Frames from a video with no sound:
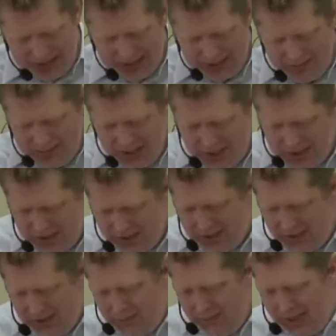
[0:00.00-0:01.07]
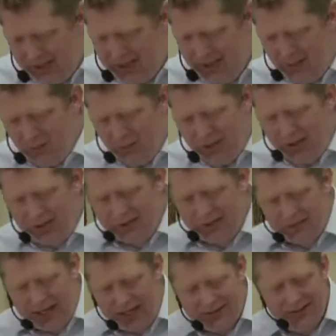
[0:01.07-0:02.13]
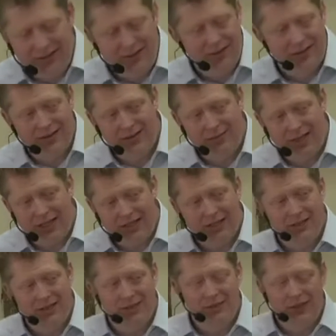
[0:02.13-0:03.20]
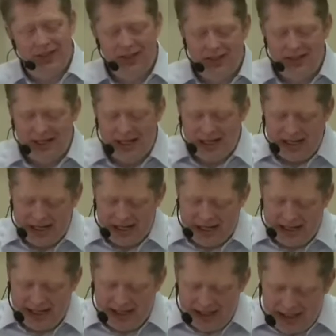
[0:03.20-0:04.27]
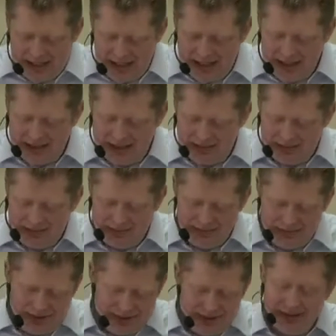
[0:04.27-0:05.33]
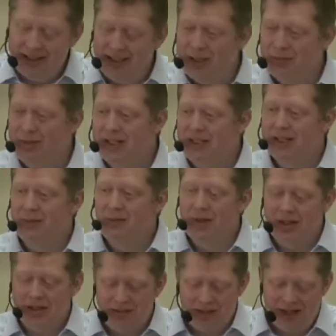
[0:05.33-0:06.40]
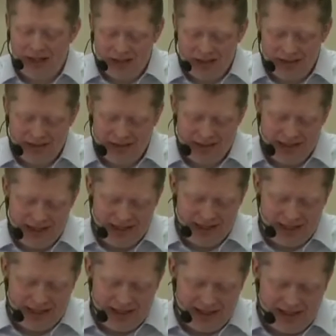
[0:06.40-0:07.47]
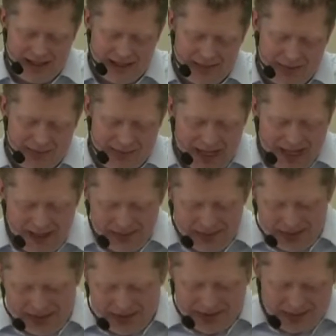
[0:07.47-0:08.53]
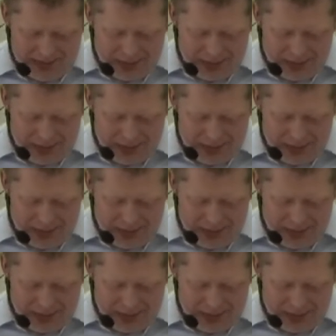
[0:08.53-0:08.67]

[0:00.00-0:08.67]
and his mission to the mixed-up world of Athens and some lessons that we can learn within this mixed up world of ours. But perhaps